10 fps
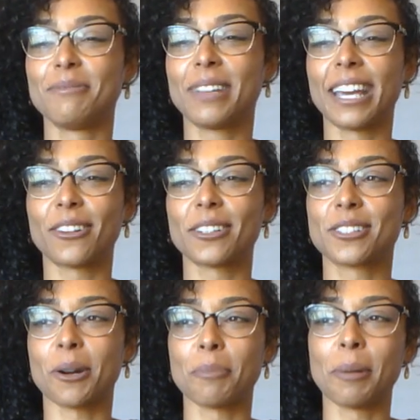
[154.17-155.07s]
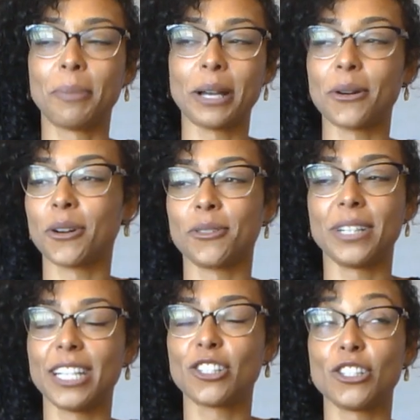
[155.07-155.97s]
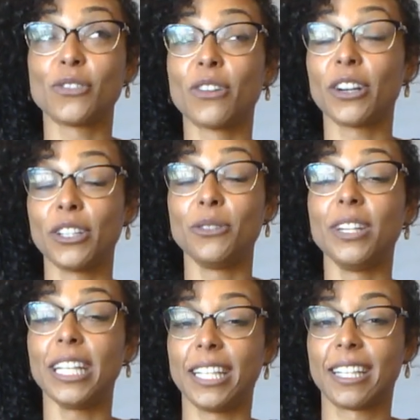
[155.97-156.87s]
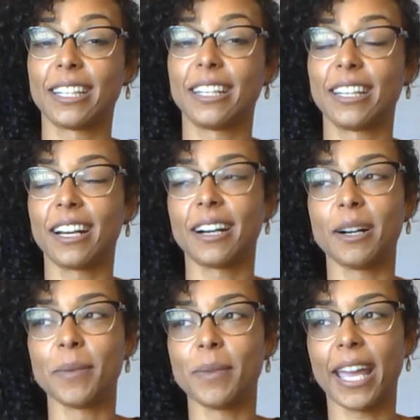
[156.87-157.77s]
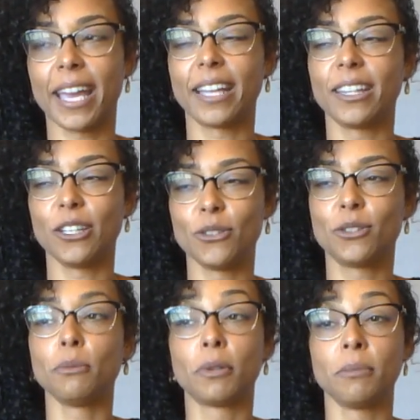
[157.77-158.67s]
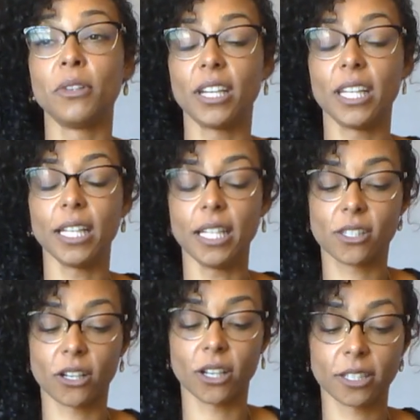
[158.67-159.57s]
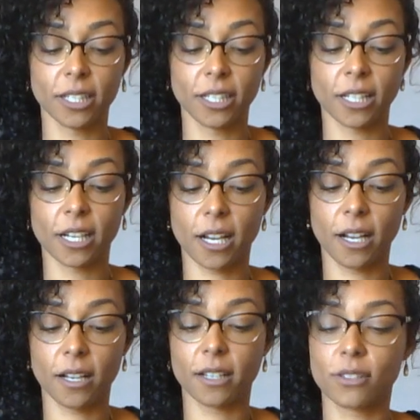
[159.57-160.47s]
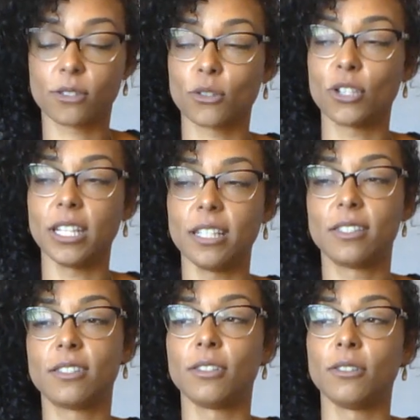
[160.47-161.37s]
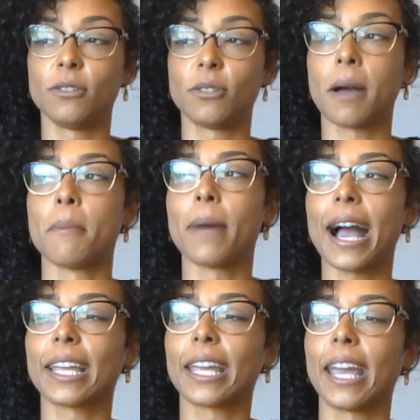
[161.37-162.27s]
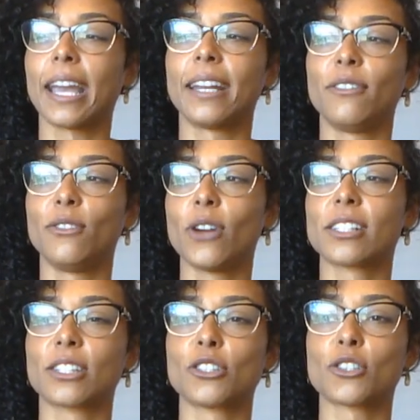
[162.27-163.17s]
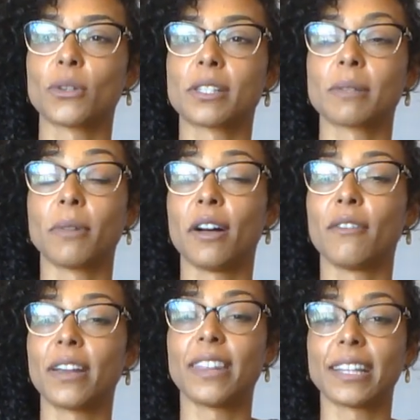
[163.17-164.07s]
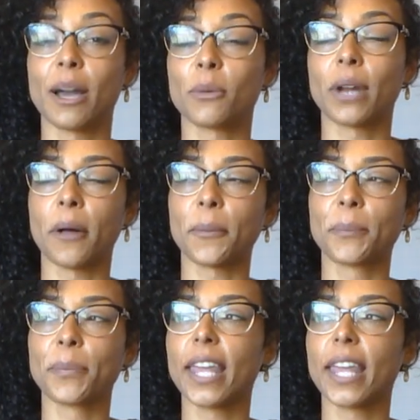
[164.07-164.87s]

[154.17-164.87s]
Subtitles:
get her to start pumping out her reading. She's very unique and the YouTube community needs her. So she needs to come back. And if you guys can show her some love, I think that would help.